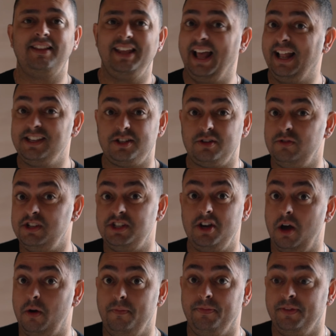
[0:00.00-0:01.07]
The answer is
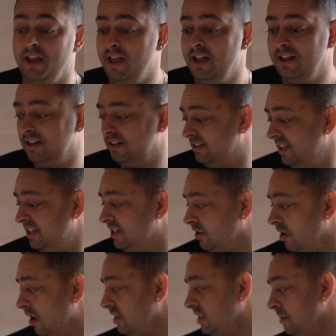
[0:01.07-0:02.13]
no. This
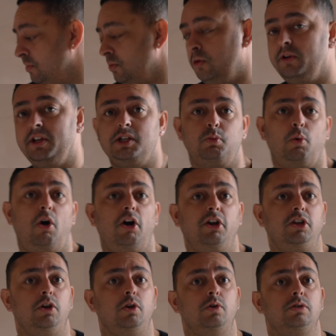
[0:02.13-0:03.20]
skirting board is what
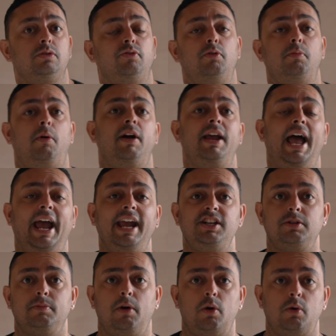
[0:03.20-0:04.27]
I use for my
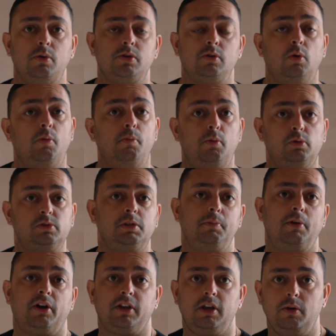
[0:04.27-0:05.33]
HMOs or
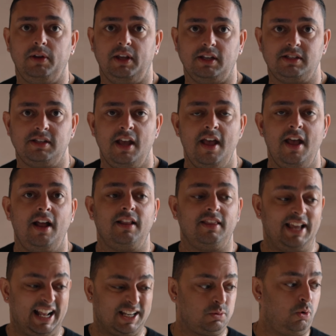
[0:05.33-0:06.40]
multi-block units.
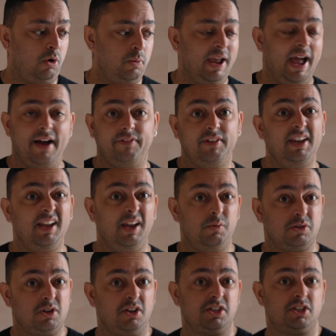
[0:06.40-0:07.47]
That's why we have it. It
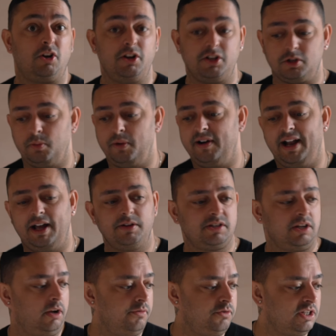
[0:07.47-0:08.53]
was on site somewhere else
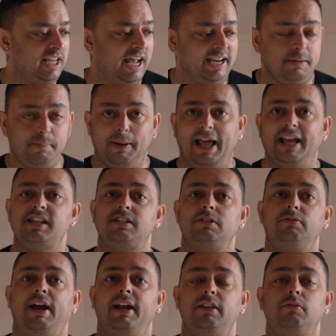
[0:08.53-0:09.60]
and I've just had it placed
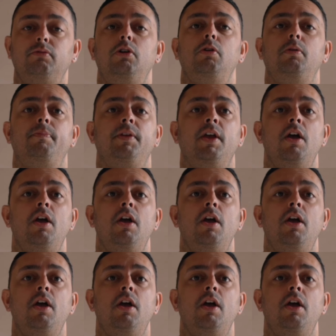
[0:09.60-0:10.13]
around the room.